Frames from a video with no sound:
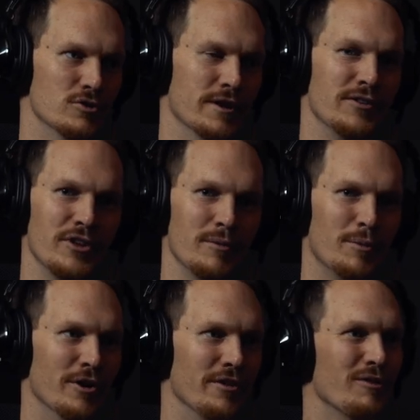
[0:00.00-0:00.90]
And that's like
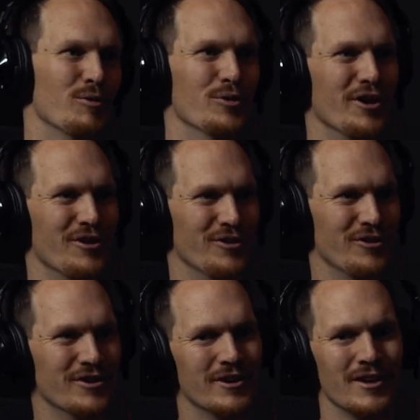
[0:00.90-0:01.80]
part of, like we were talking
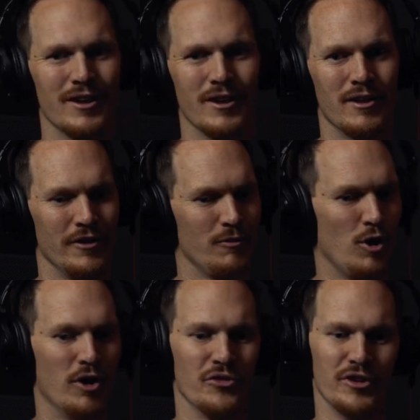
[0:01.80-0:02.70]
earlier, like,
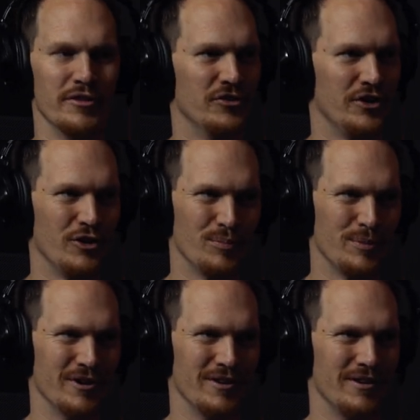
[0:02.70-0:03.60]
well, I'll sit in the sales
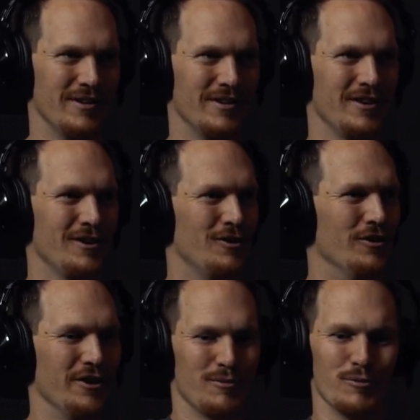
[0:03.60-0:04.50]
pit,
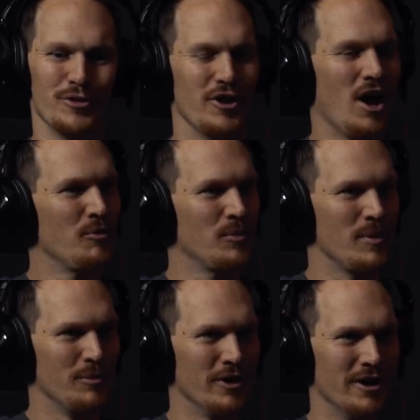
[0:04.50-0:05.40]
or like with the ops
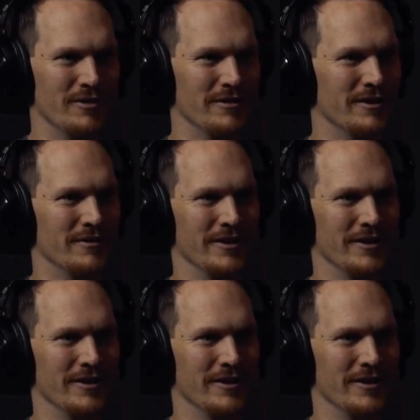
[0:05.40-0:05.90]
people out there.